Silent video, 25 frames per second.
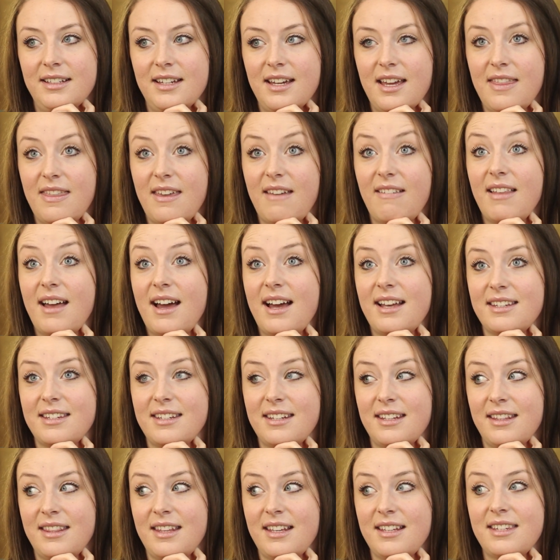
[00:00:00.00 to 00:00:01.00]
they
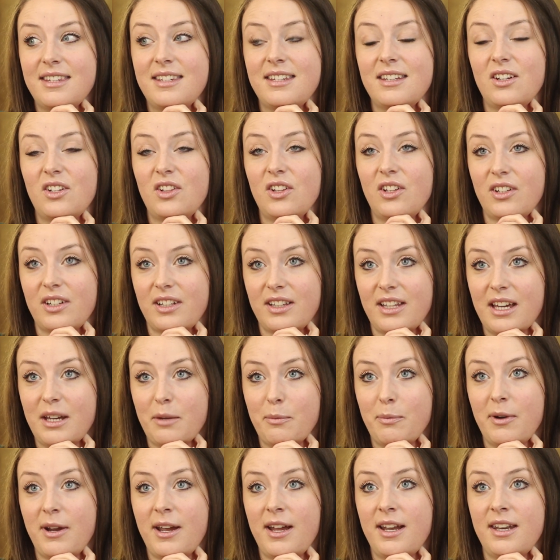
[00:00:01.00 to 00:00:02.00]
lasted. They still looked
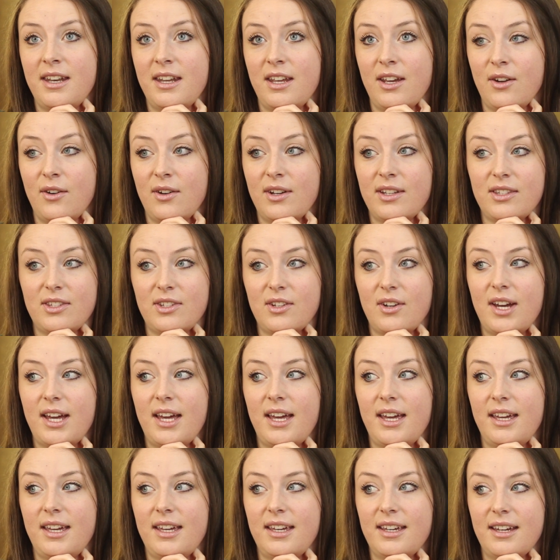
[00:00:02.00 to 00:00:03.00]
like brand new, and so
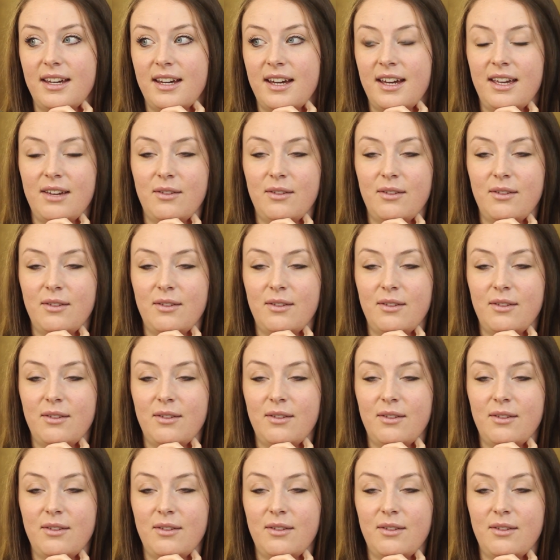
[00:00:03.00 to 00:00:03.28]
I